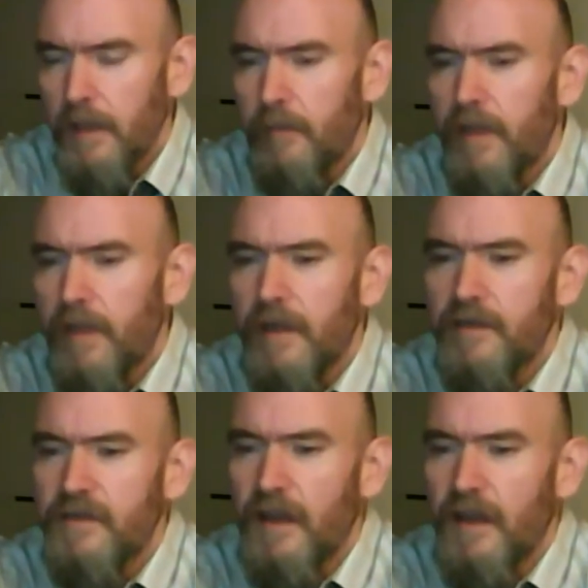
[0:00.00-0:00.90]

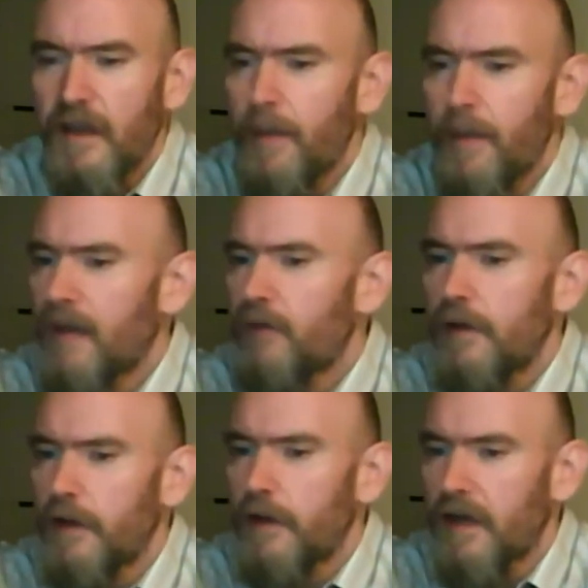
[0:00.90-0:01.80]
because, I mean, if
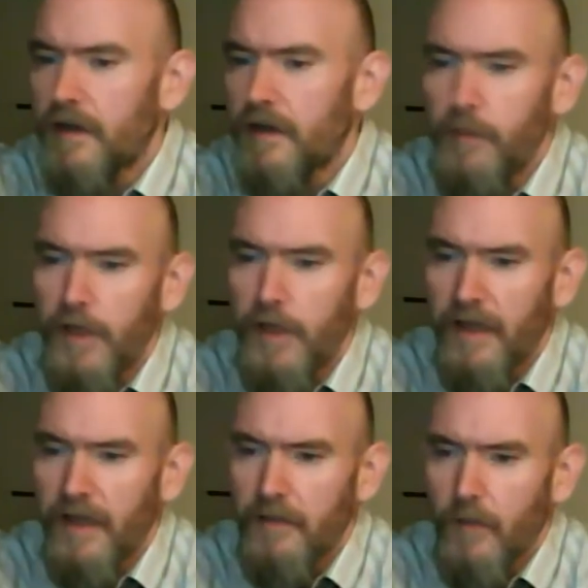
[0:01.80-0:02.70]
you look at a
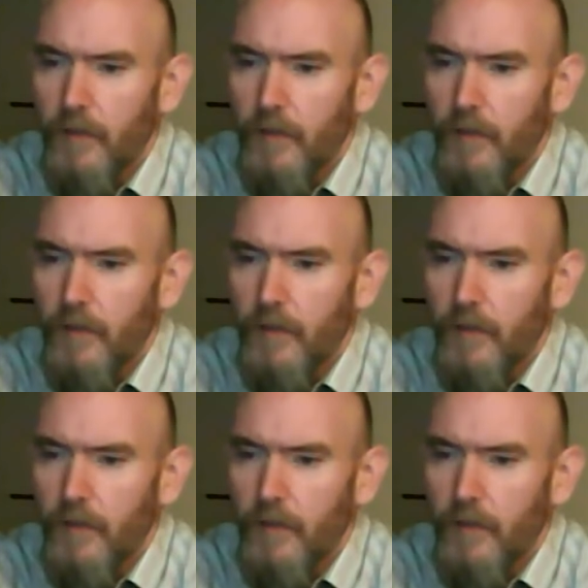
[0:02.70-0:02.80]
community,